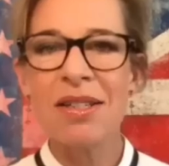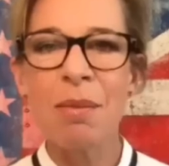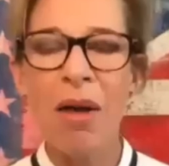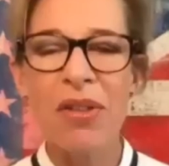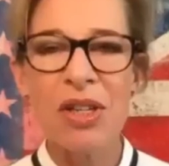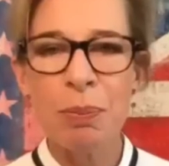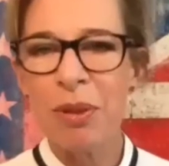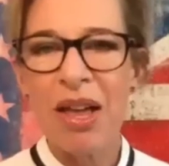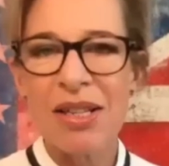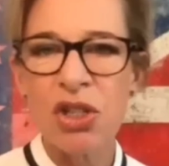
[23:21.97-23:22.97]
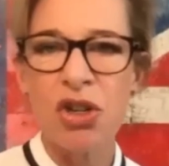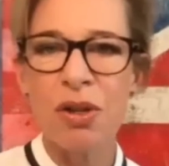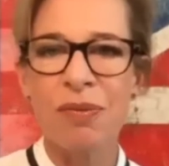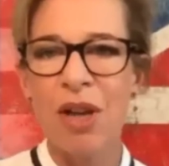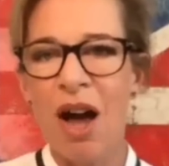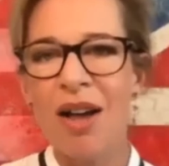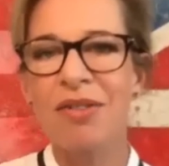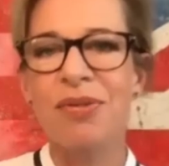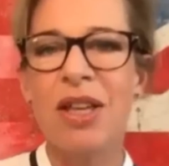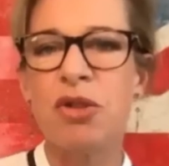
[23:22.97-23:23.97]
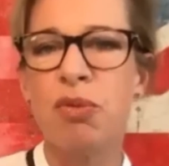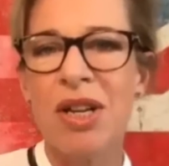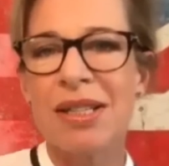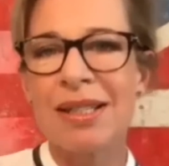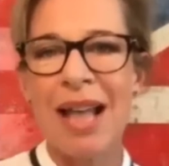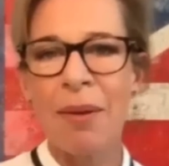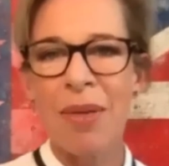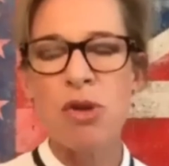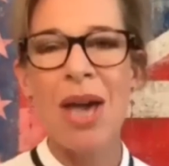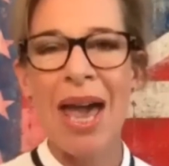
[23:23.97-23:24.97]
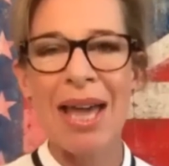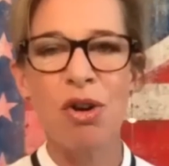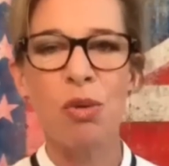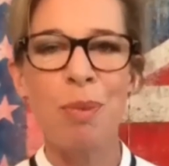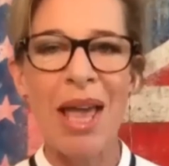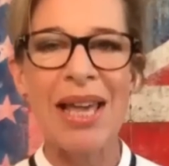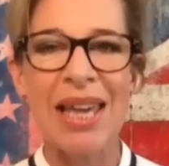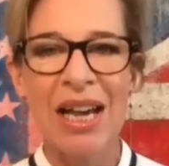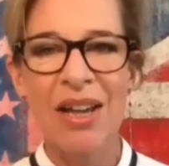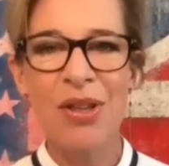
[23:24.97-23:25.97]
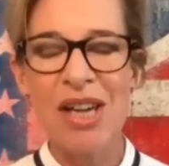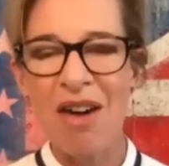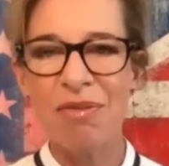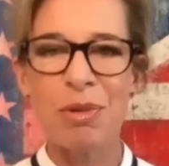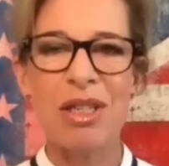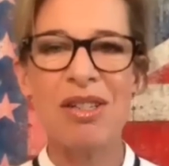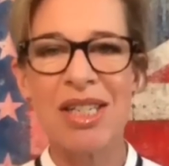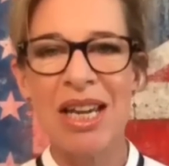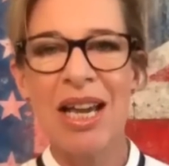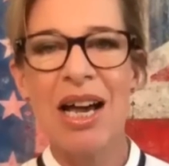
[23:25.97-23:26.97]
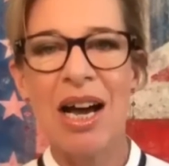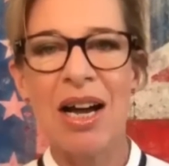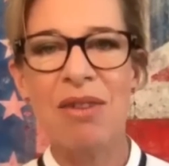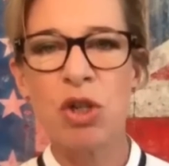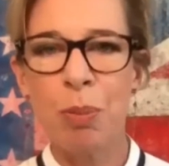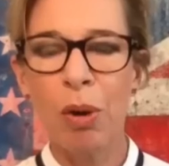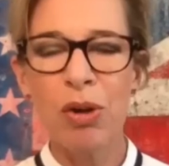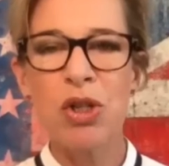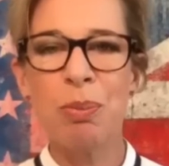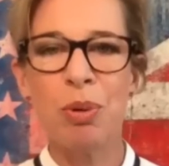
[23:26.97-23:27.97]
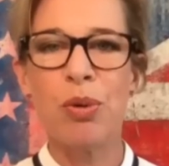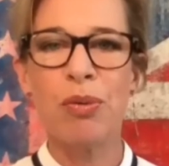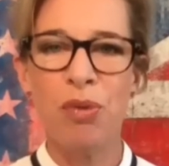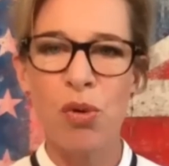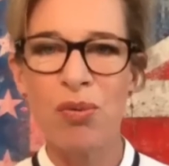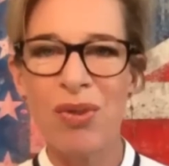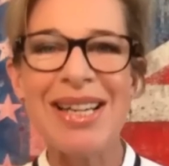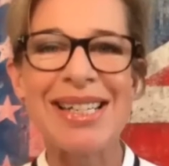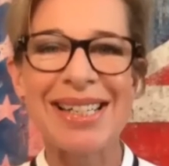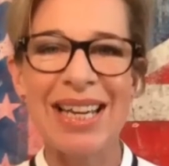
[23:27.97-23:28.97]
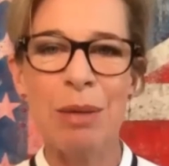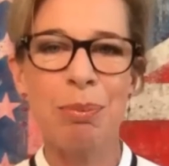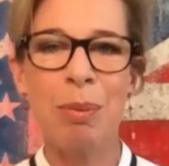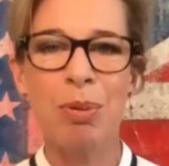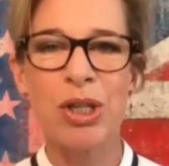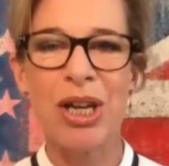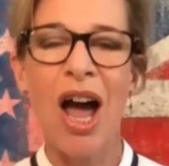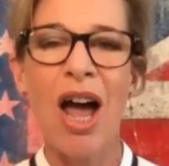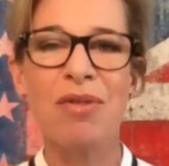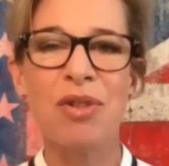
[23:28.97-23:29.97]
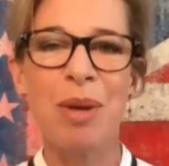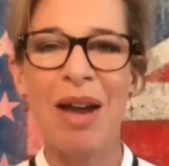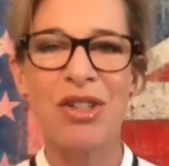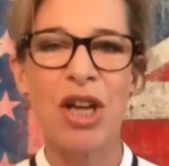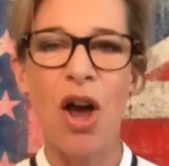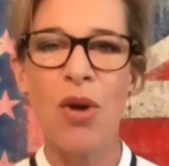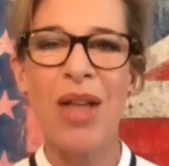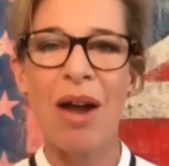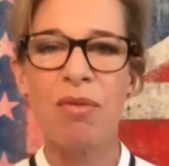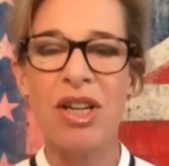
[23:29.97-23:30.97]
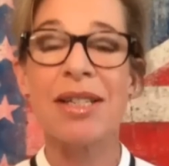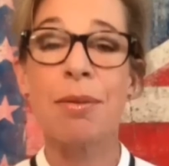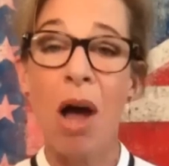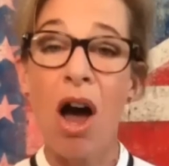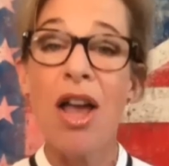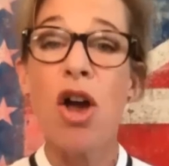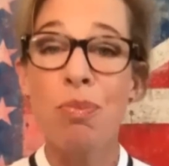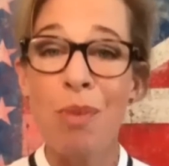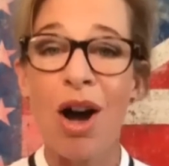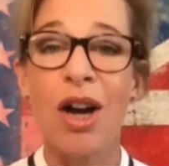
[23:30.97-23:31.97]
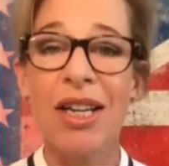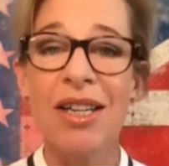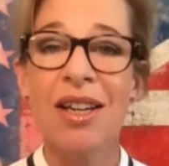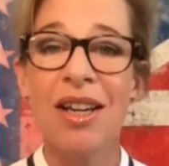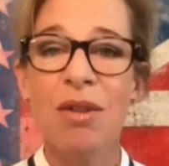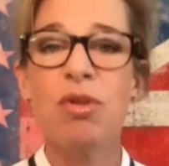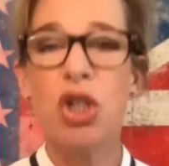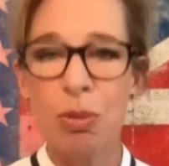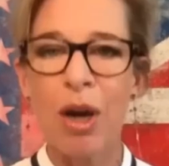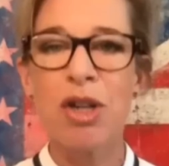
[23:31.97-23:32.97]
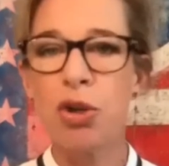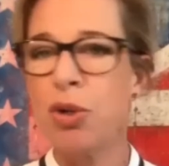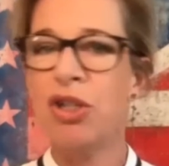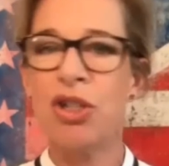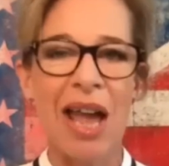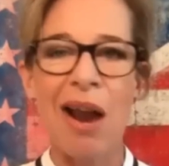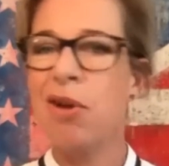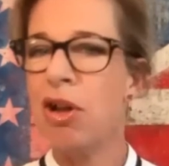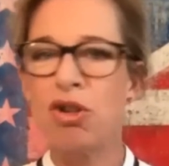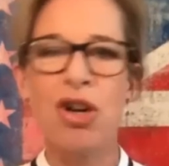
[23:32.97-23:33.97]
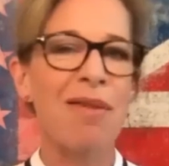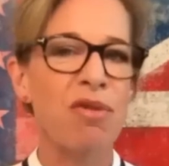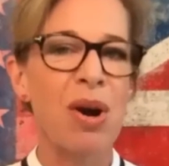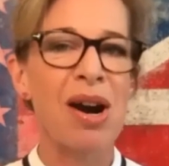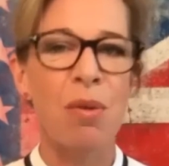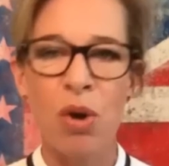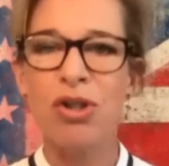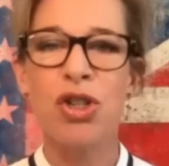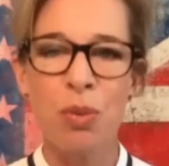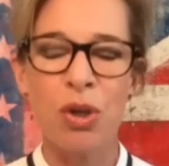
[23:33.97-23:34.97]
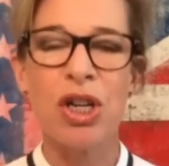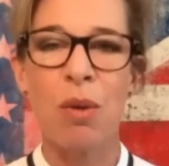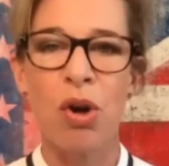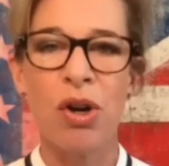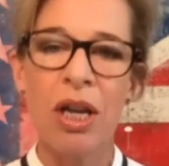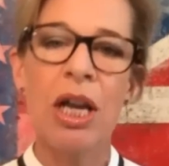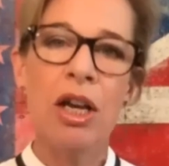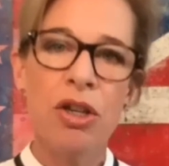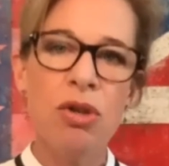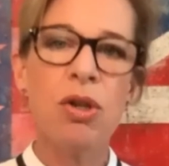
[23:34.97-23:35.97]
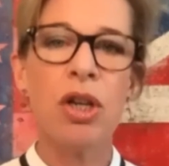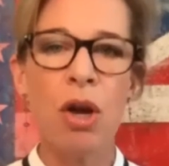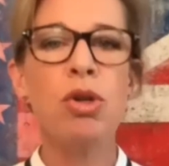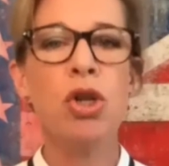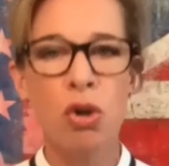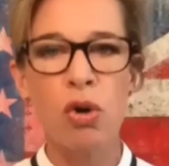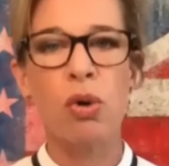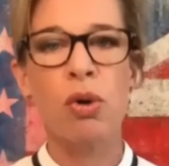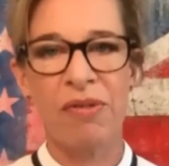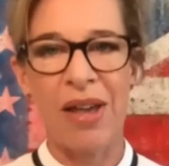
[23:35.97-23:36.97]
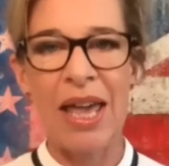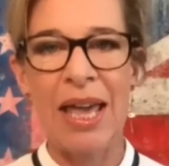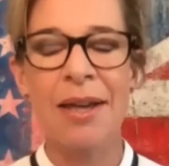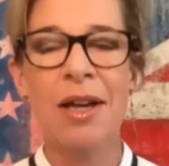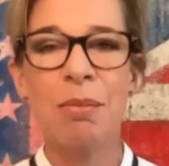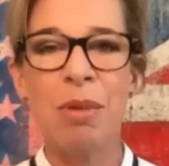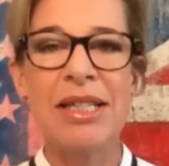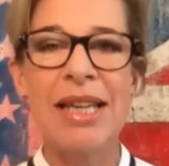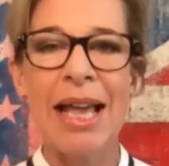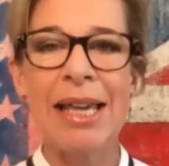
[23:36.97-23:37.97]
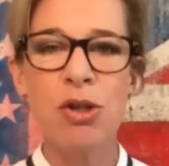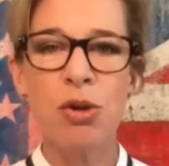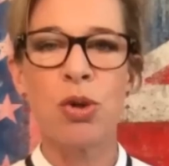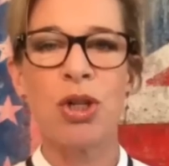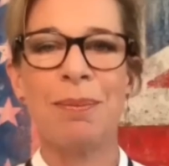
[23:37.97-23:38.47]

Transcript: others, but that's true of life. There's risks out there. You cannot make the government responsible for risk in people's lives. We have to own that risk. I own mine, which is my choice to carry on, travel where I want, do what I want. You can own your fear by staying indoors.